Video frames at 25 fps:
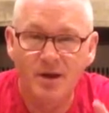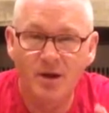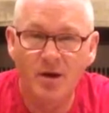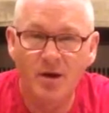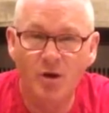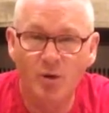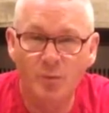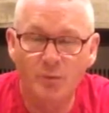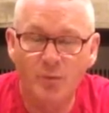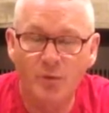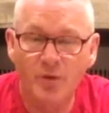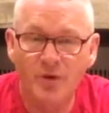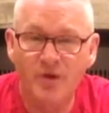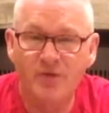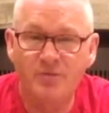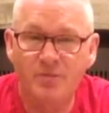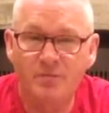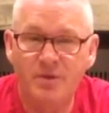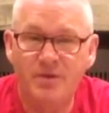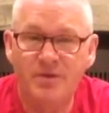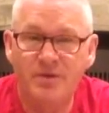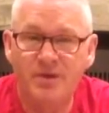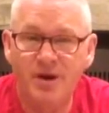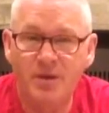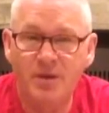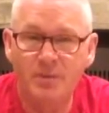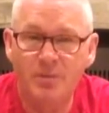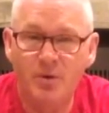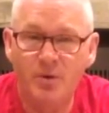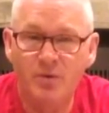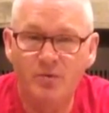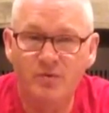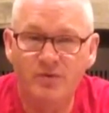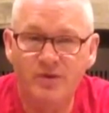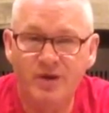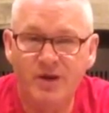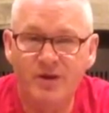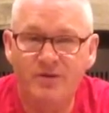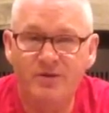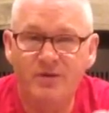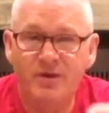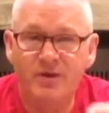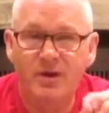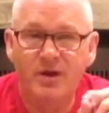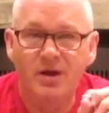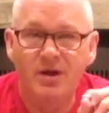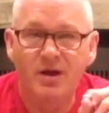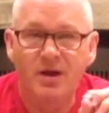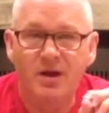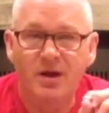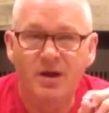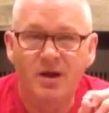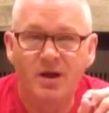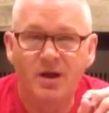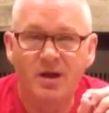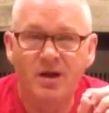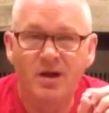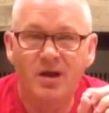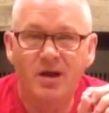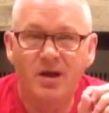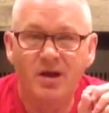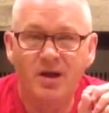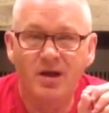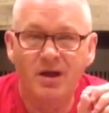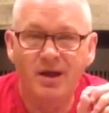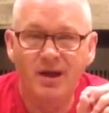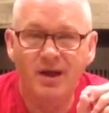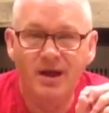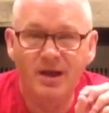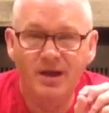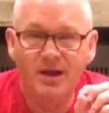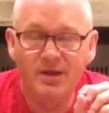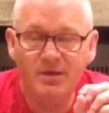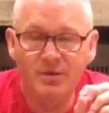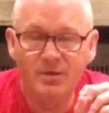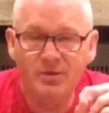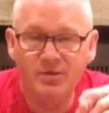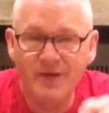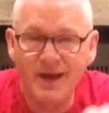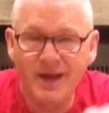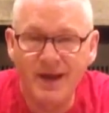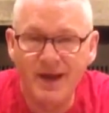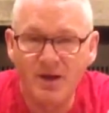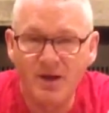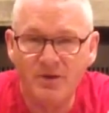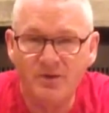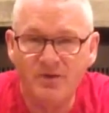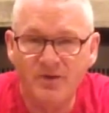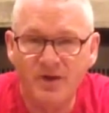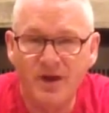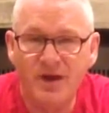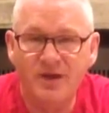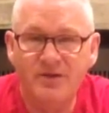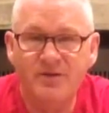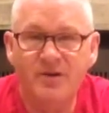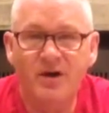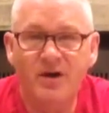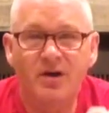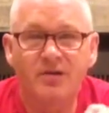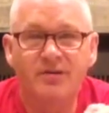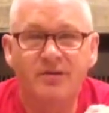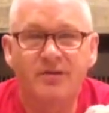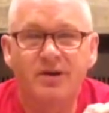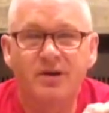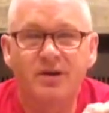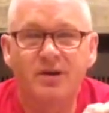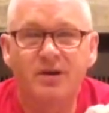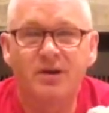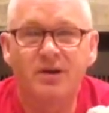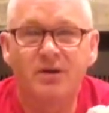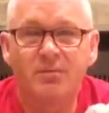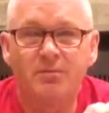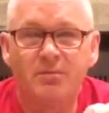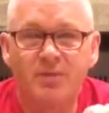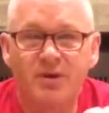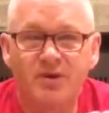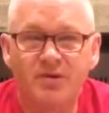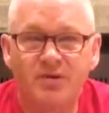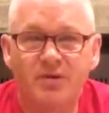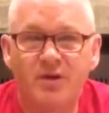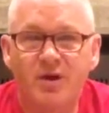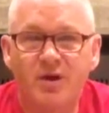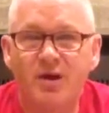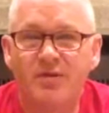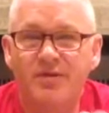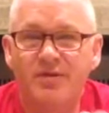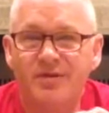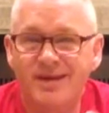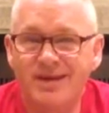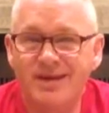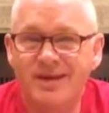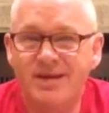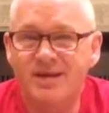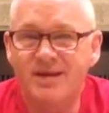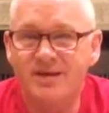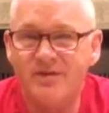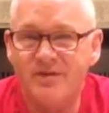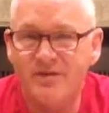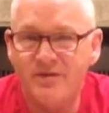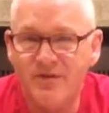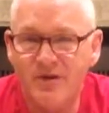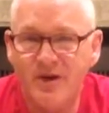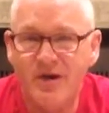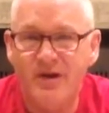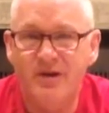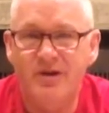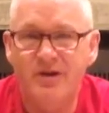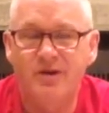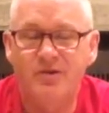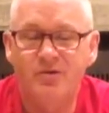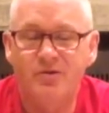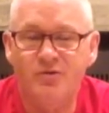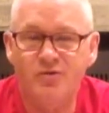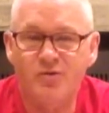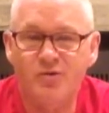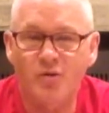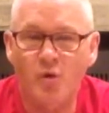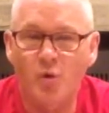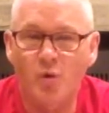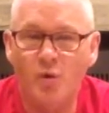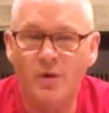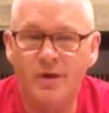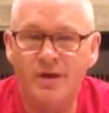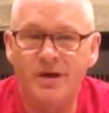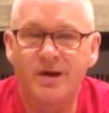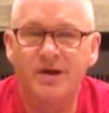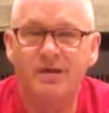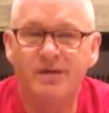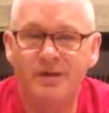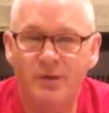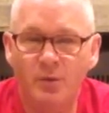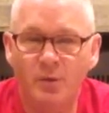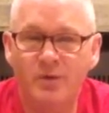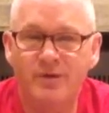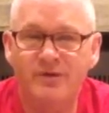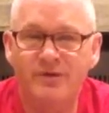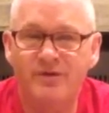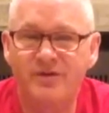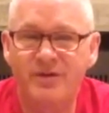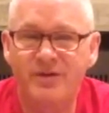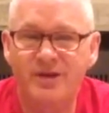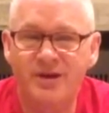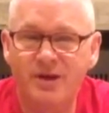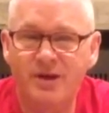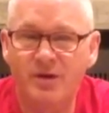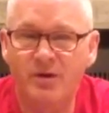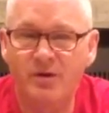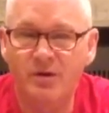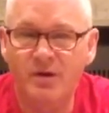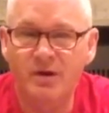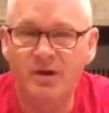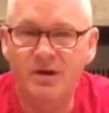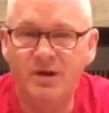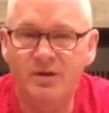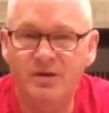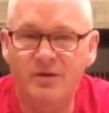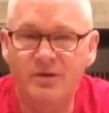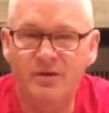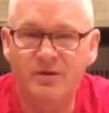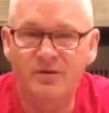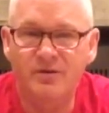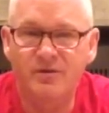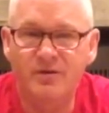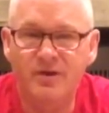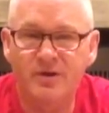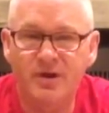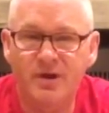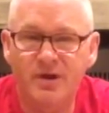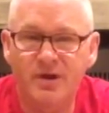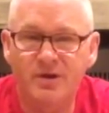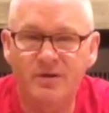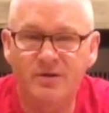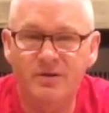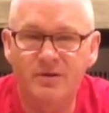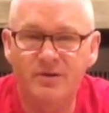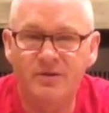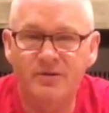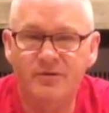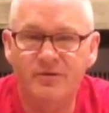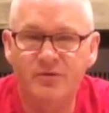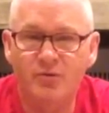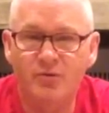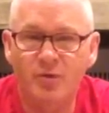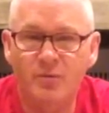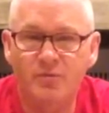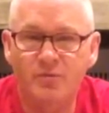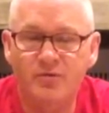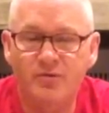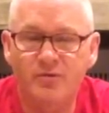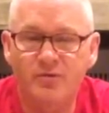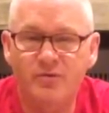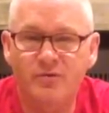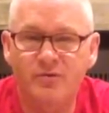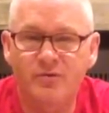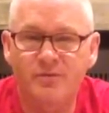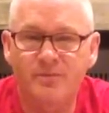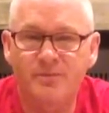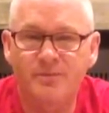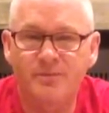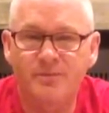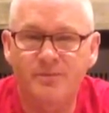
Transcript: Oppressed but not possessed. There's the outside taunting but not the inside controlling that we see here in these scriptures.